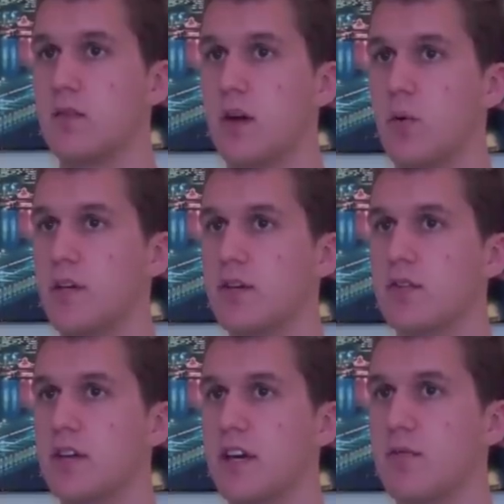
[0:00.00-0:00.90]
Now what you're
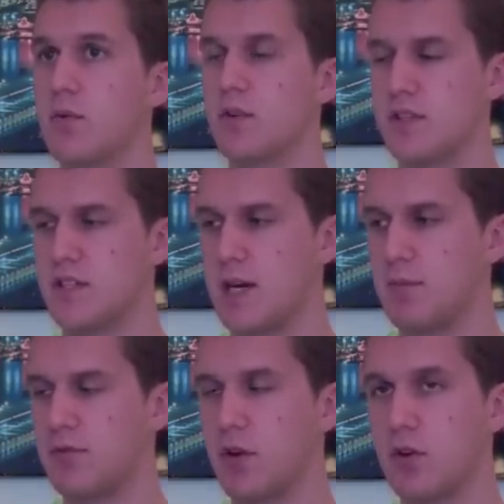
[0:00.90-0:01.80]
looking for is the
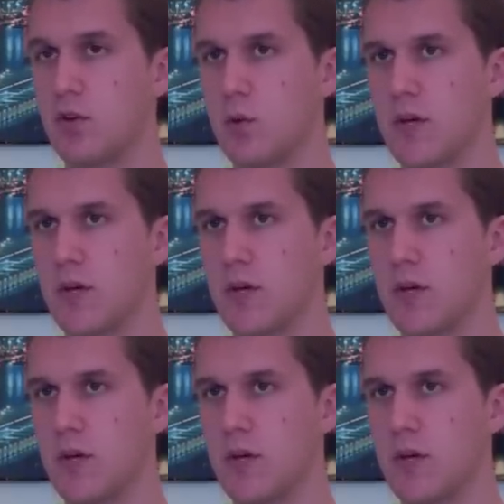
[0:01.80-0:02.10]
type of girl who